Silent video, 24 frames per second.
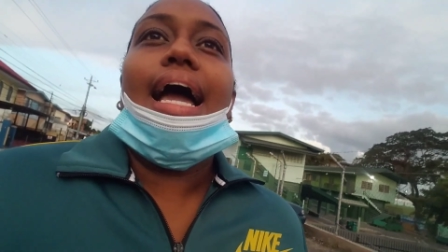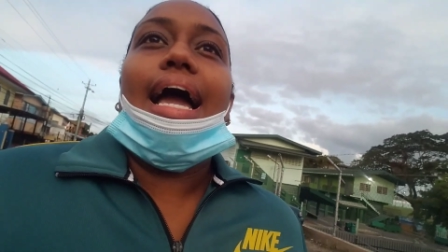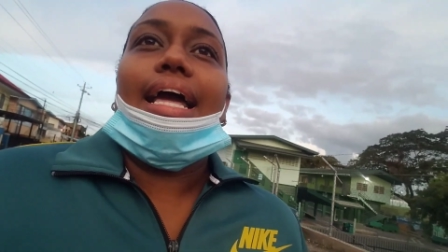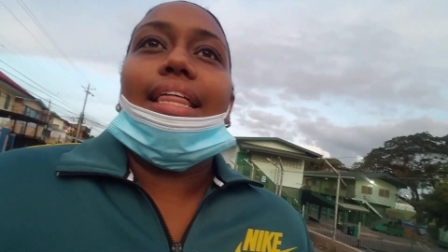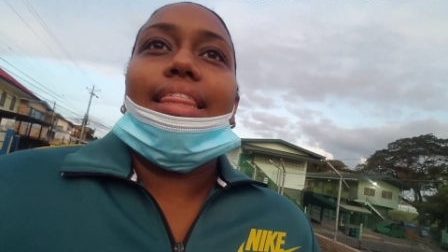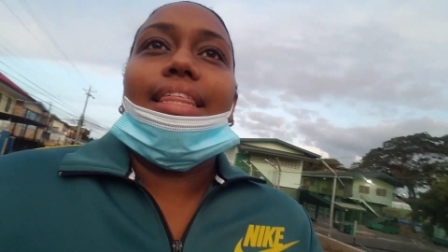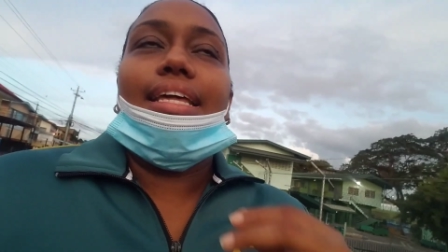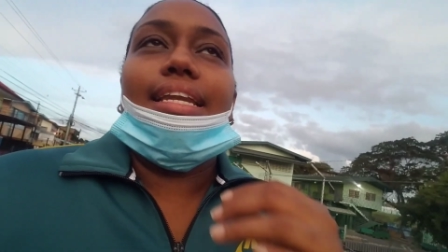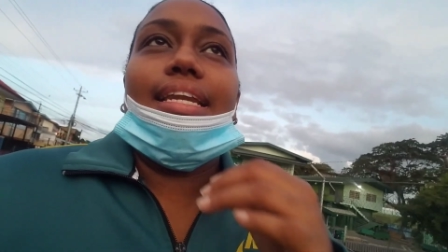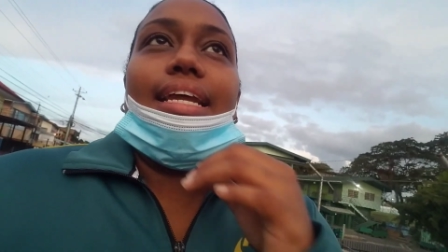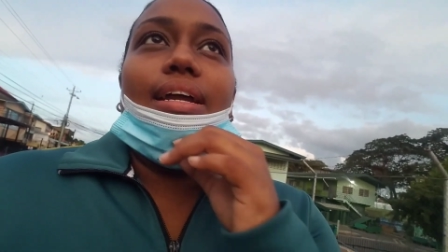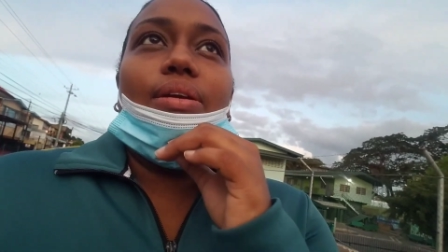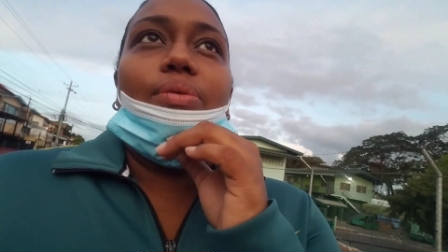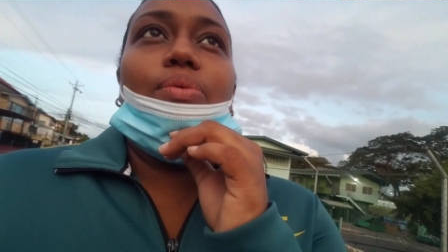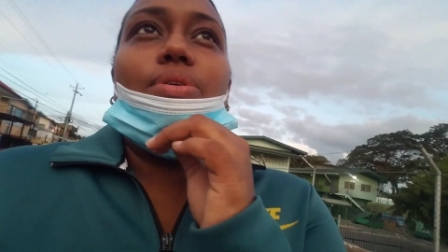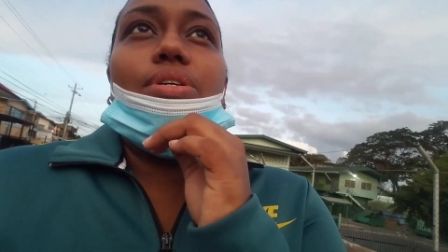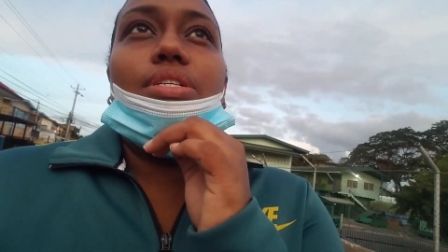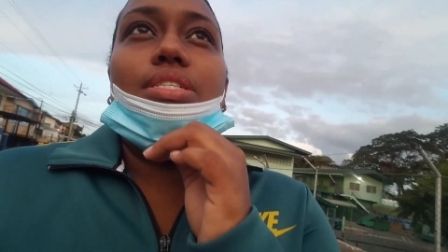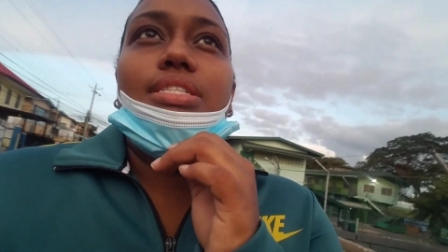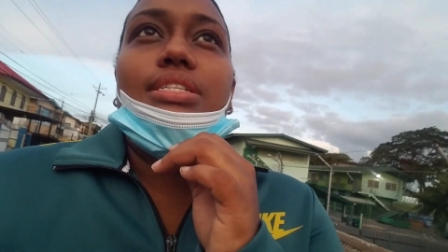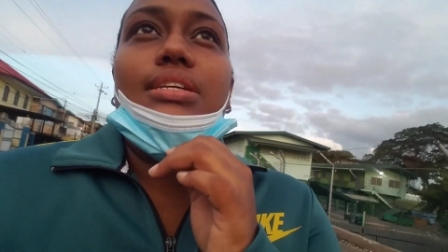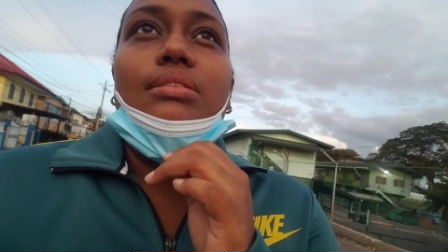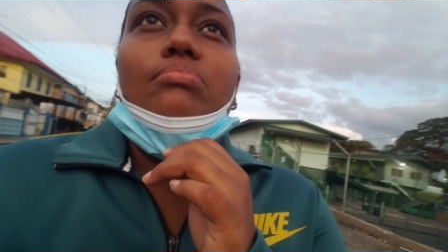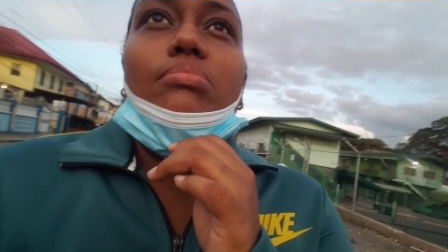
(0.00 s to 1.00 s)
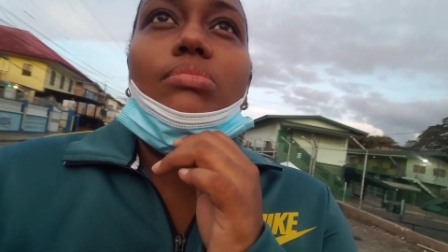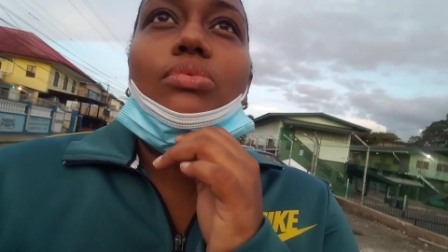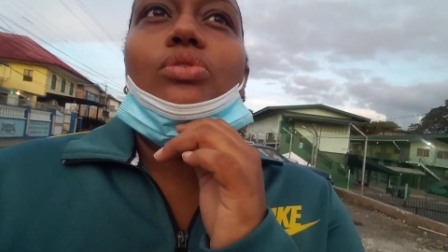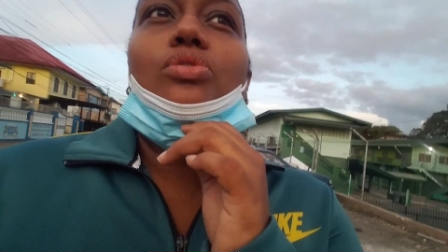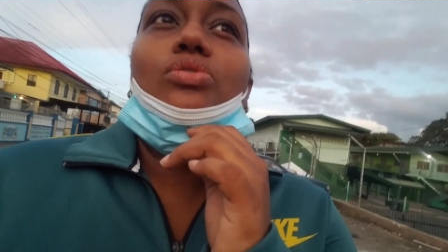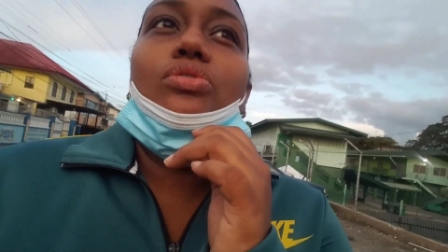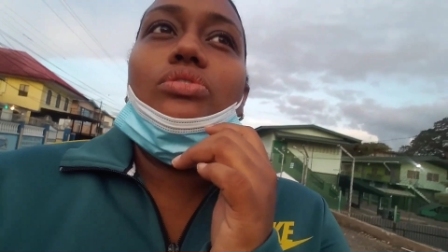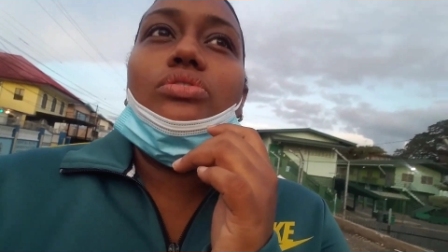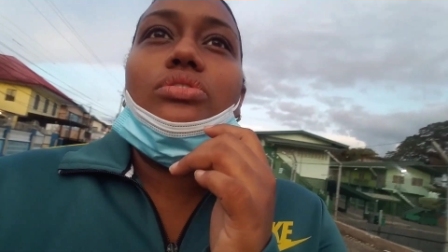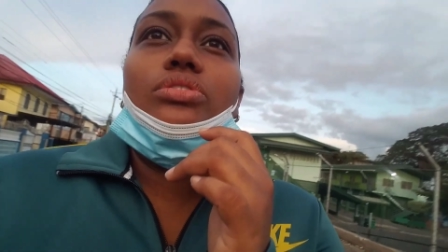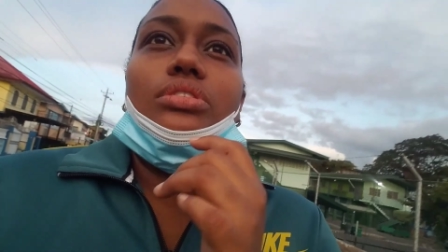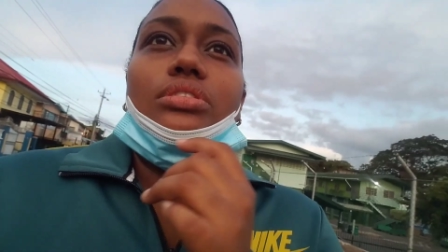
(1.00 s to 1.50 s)
I think that was the
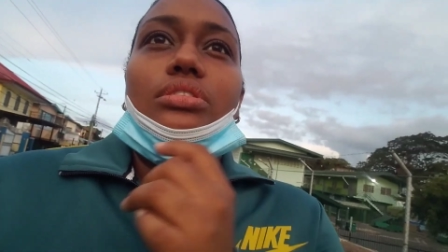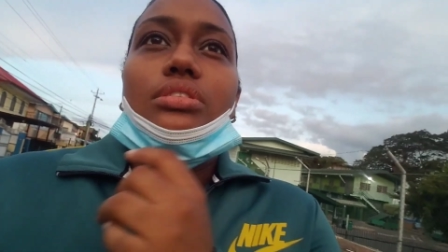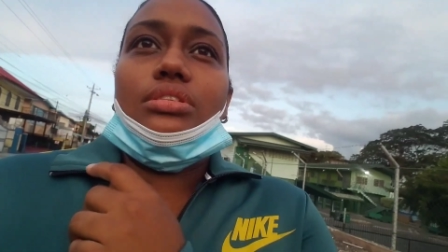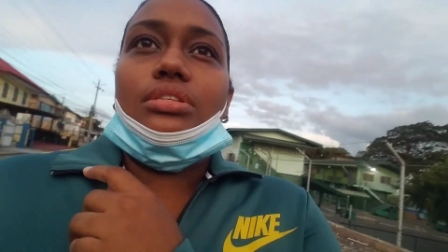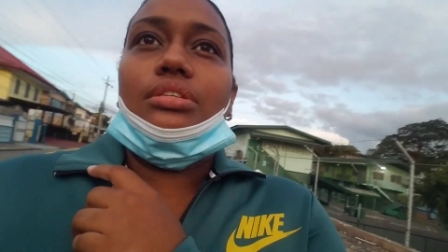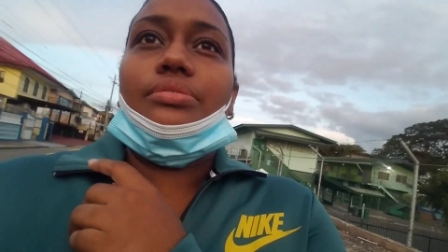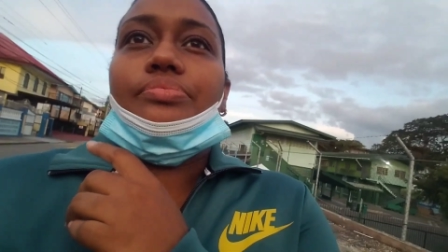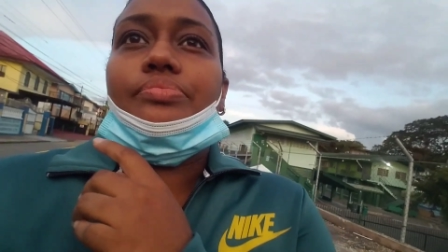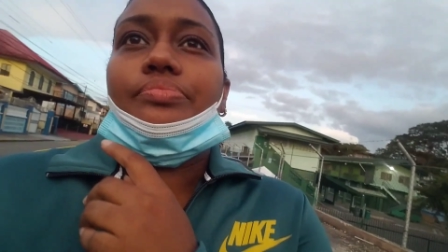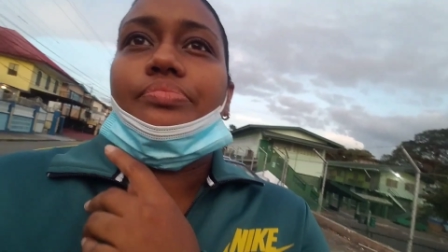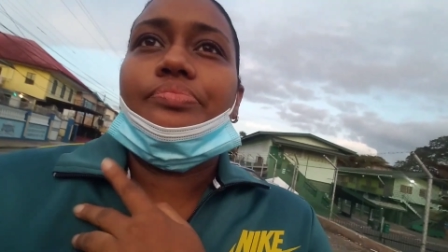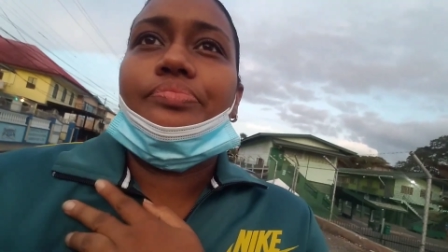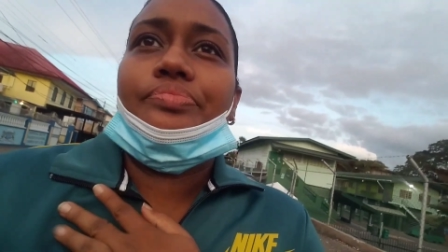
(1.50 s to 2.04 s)
most